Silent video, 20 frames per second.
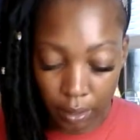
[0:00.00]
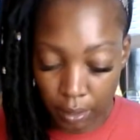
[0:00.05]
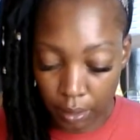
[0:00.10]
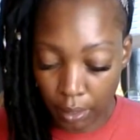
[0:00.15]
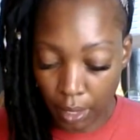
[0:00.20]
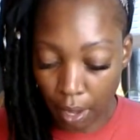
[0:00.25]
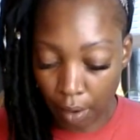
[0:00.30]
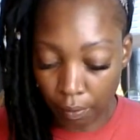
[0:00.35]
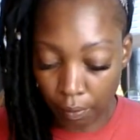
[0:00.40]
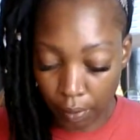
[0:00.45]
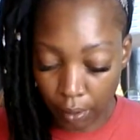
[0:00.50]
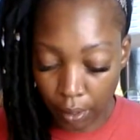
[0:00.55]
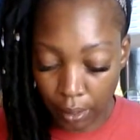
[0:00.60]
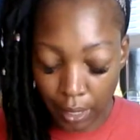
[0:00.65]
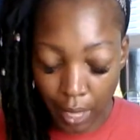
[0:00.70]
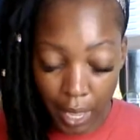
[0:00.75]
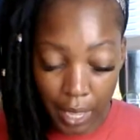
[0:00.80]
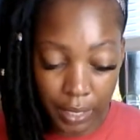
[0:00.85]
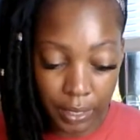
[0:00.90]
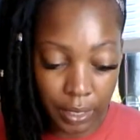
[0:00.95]
Not
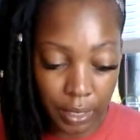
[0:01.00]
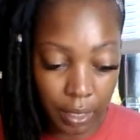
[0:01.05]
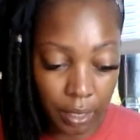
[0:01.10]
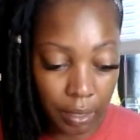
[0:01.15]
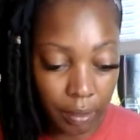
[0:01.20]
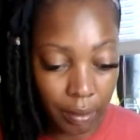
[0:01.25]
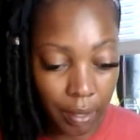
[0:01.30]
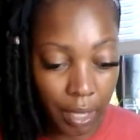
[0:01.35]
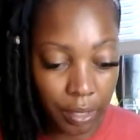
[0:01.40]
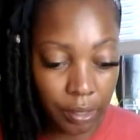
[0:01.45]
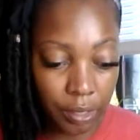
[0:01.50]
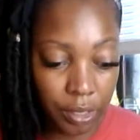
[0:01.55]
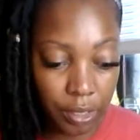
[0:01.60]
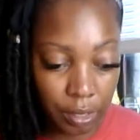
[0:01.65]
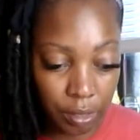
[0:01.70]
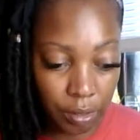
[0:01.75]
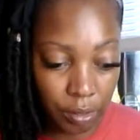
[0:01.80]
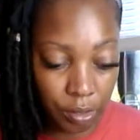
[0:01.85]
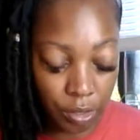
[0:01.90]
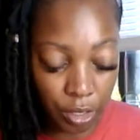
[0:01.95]
realizing that
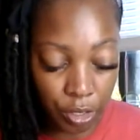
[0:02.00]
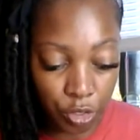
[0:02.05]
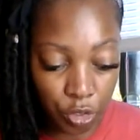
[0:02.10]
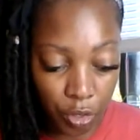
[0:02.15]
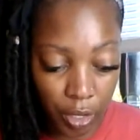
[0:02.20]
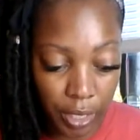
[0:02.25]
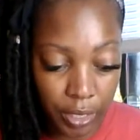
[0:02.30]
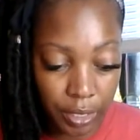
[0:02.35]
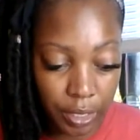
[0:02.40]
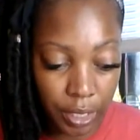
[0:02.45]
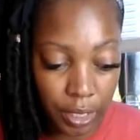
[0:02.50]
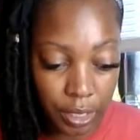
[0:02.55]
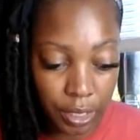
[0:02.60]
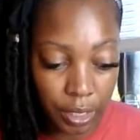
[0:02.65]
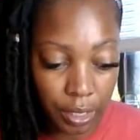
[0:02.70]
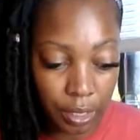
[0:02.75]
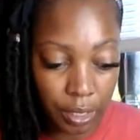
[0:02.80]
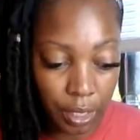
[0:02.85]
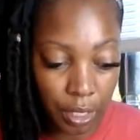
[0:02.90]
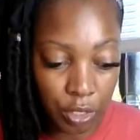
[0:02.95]
the transition